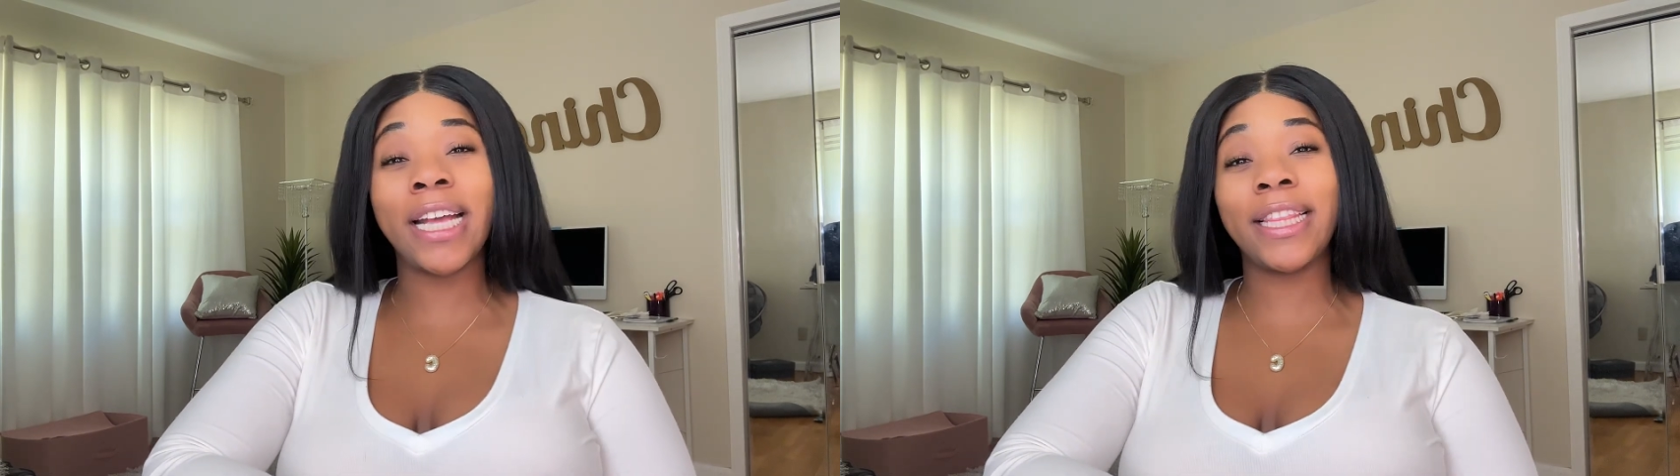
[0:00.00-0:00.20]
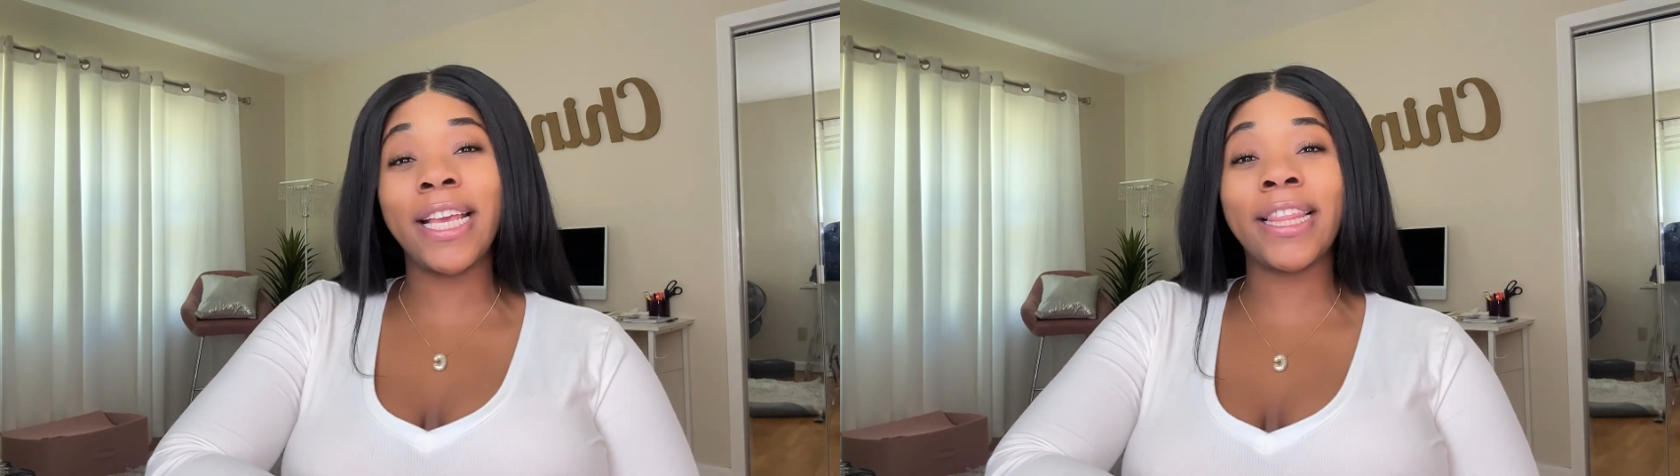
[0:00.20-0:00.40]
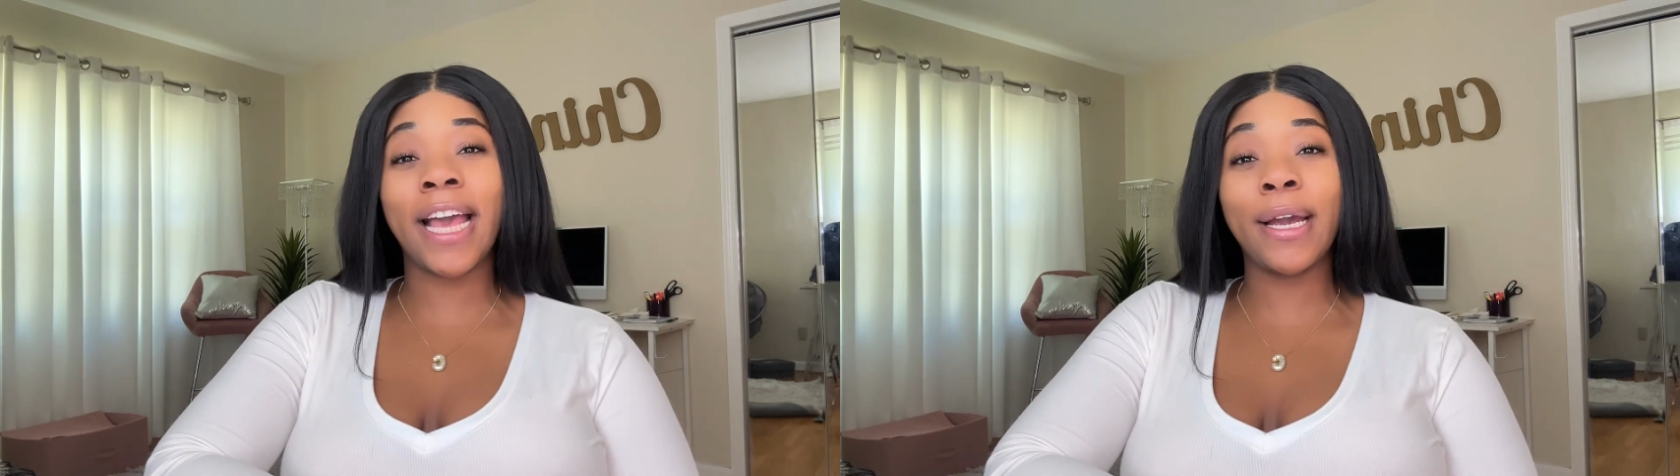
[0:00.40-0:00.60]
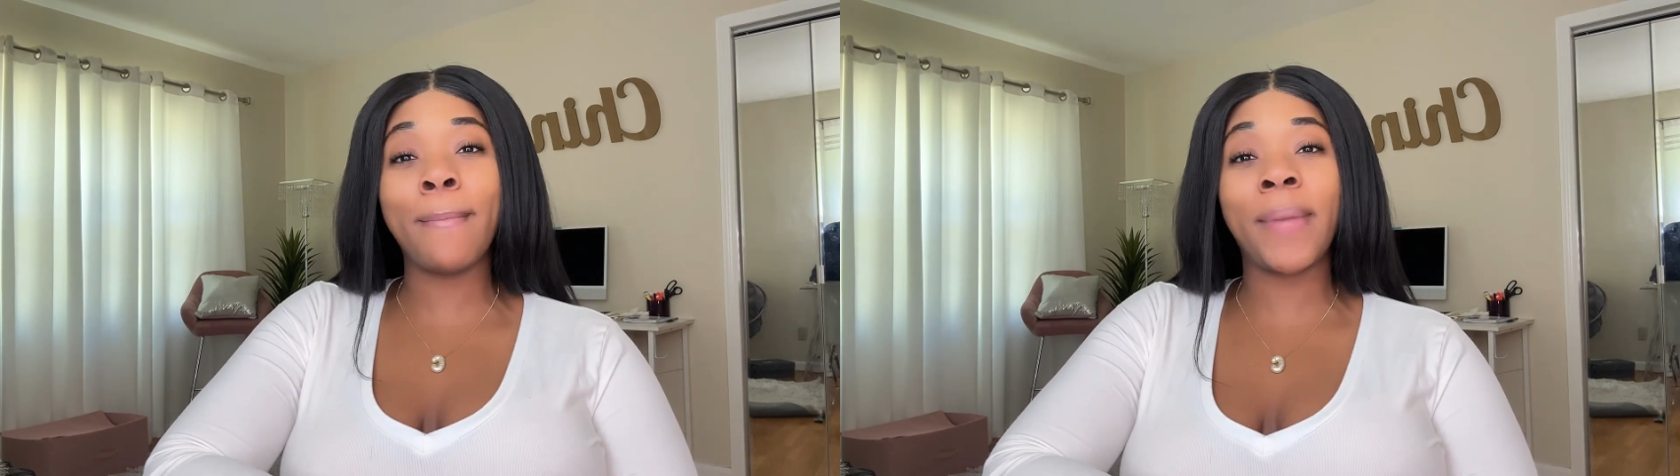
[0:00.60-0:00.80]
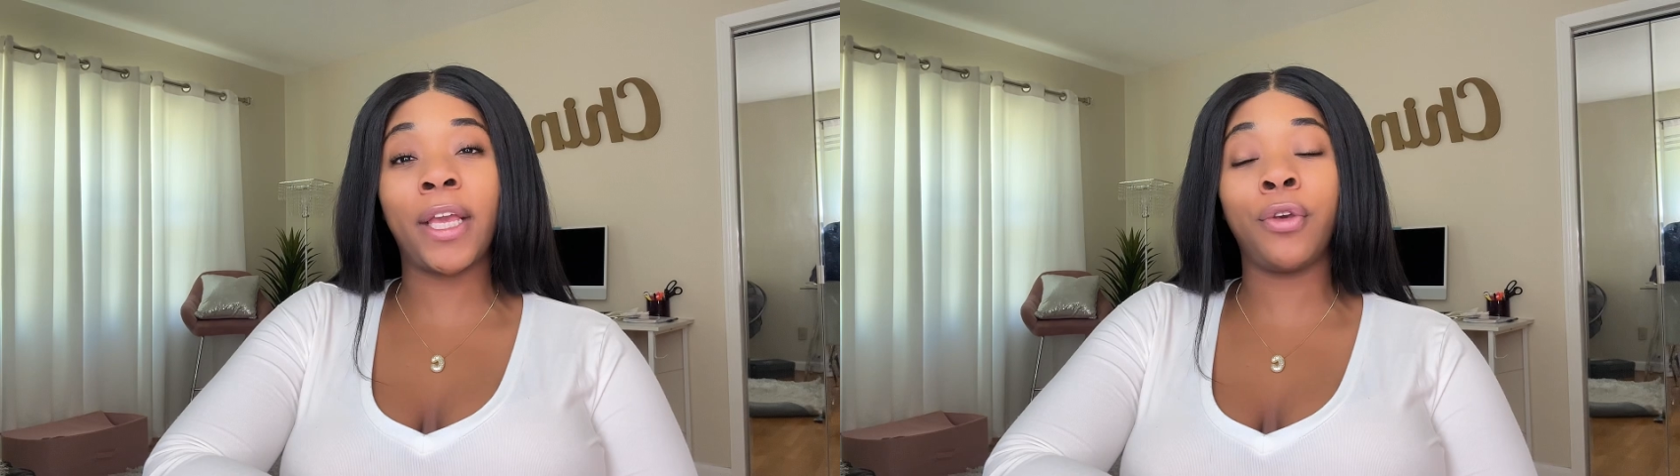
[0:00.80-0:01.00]
And I think that
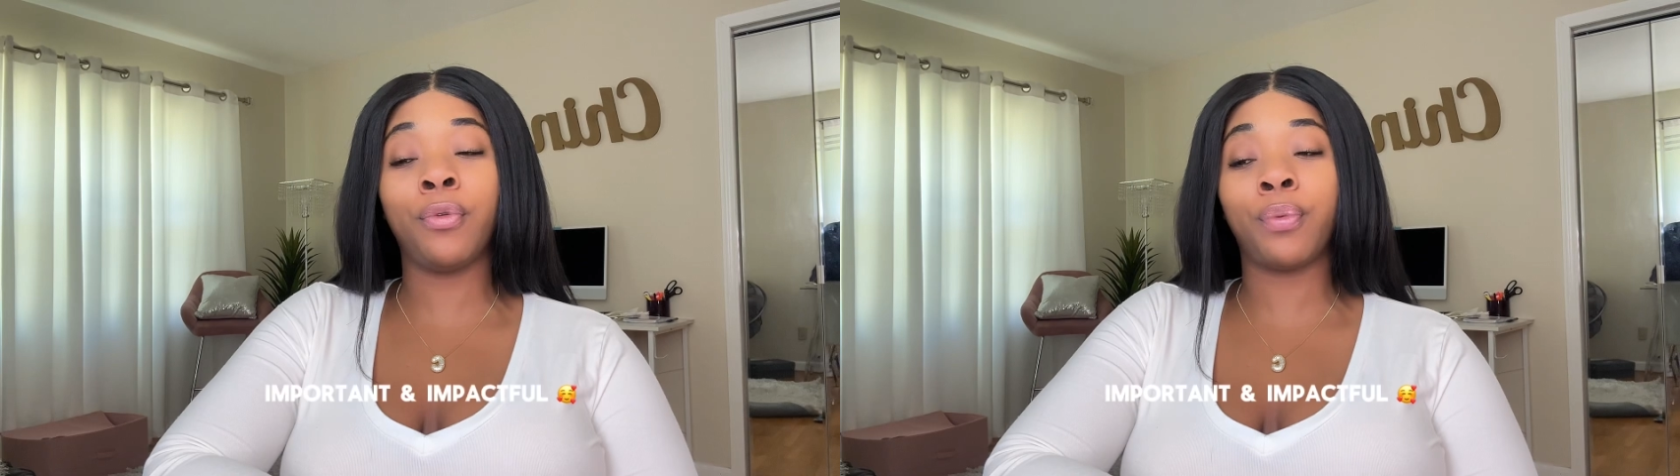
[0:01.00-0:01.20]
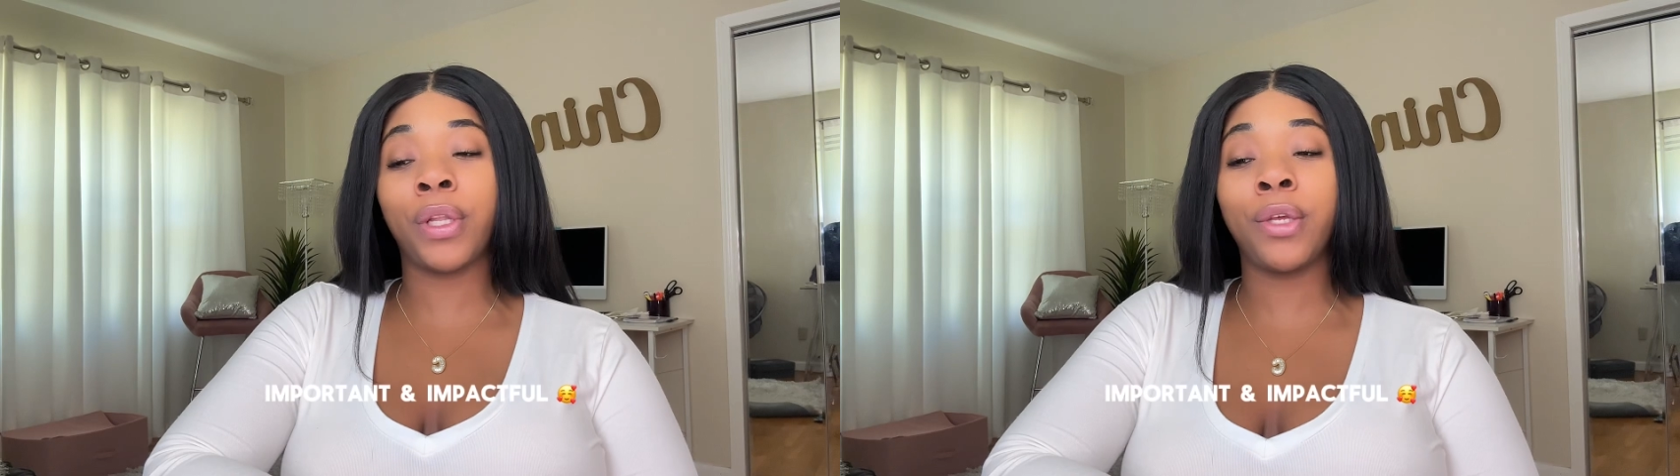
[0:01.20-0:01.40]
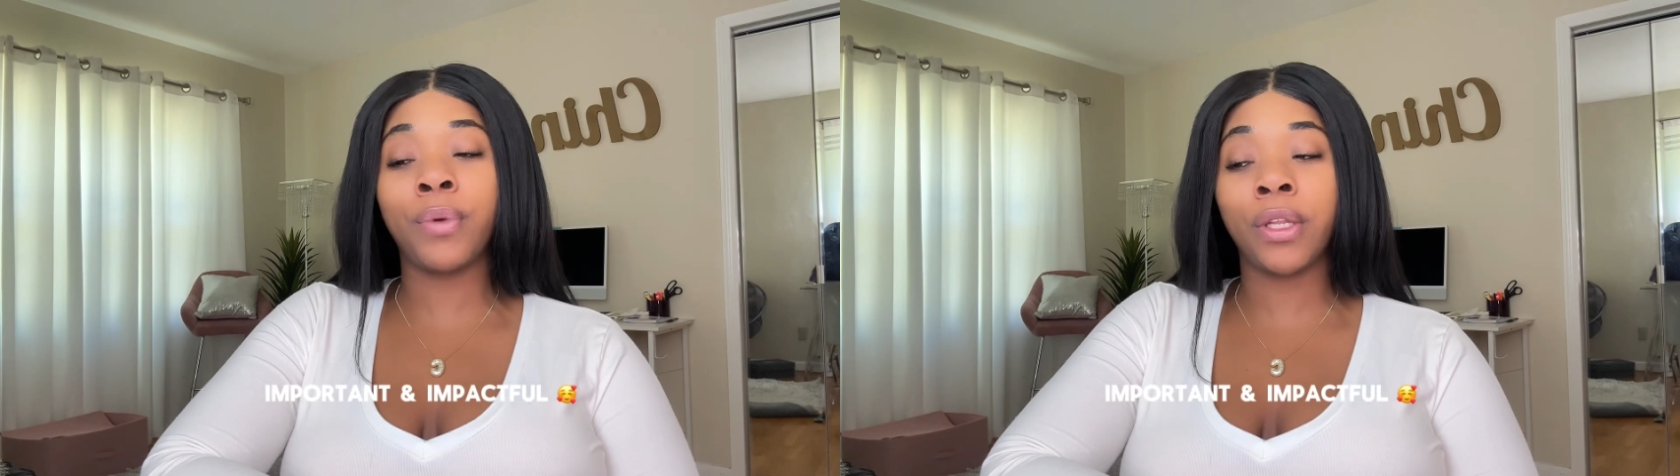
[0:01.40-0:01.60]
can make you really,